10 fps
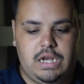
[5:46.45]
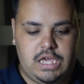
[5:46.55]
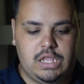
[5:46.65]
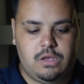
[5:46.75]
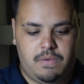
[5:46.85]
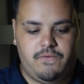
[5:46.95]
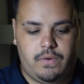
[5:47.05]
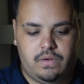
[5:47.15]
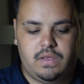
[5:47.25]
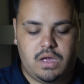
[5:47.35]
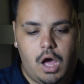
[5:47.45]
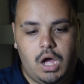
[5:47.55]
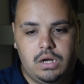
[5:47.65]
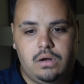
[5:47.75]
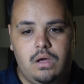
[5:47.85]
need to be focusing
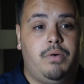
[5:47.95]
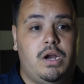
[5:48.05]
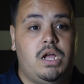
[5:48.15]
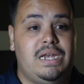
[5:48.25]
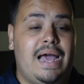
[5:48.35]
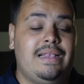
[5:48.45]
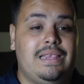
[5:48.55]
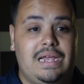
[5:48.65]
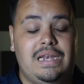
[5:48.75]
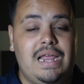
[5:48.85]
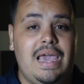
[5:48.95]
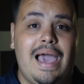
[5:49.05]
on, but on that Sunday,